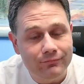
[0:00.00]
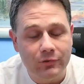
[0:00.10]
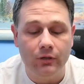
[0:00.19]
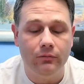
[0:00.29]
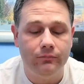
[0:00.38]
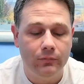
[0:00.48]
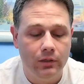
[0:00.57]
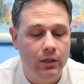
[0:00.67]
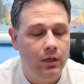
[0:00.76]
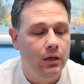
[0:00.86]
So,
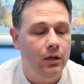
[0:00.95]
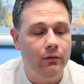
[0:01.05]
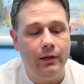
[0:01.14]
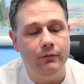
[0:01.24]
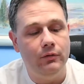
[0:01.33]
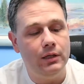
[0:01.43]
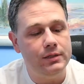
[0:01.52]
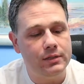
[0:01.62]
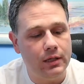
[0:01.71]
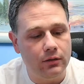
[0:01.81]
all right, well,
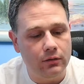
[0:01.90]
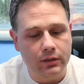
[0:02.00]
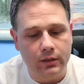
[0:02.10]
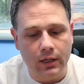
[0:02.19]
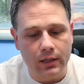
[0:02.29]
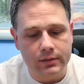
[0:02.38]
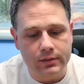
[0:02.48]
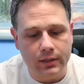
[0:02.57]
let's take a look at,